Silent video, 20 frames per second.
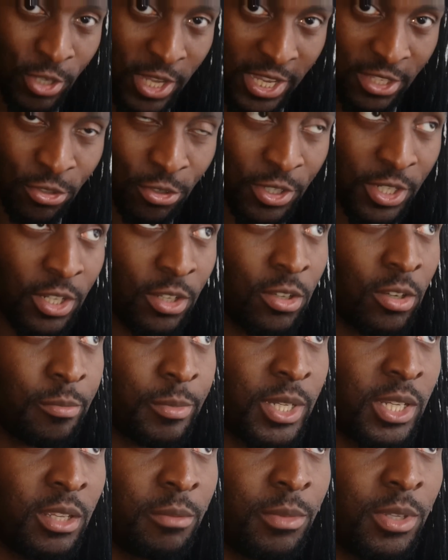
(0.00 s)
guys already know,
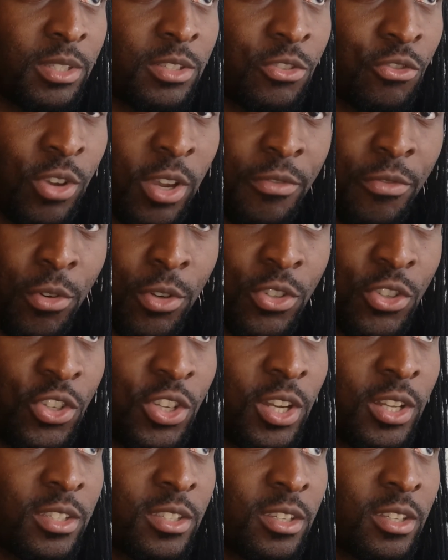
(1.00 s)
my name is TriForce
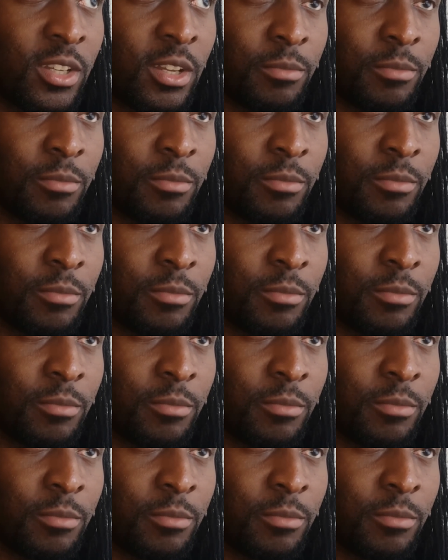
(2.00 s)
Johnson.